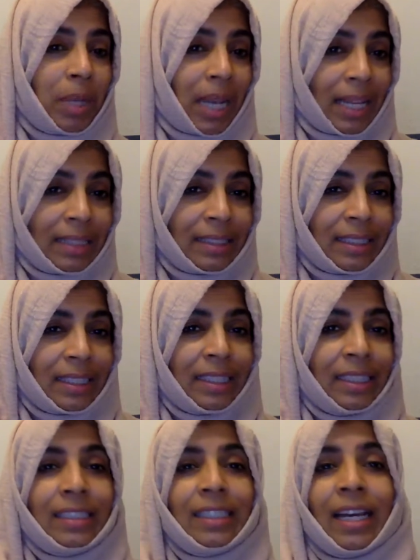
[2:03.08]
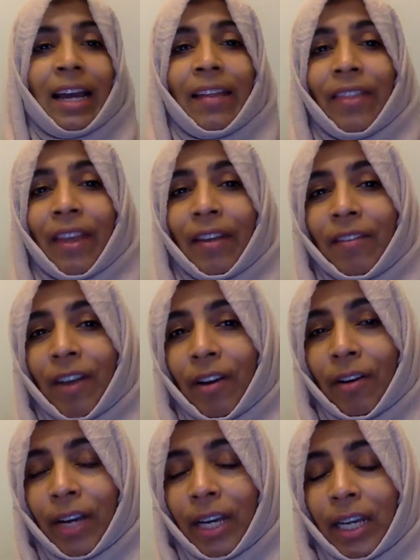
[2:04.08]
placid and they're
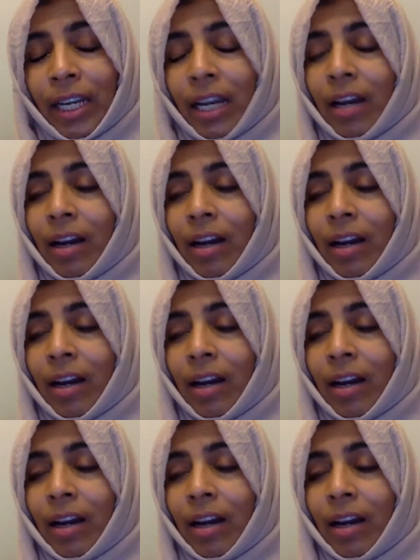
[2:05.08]
very,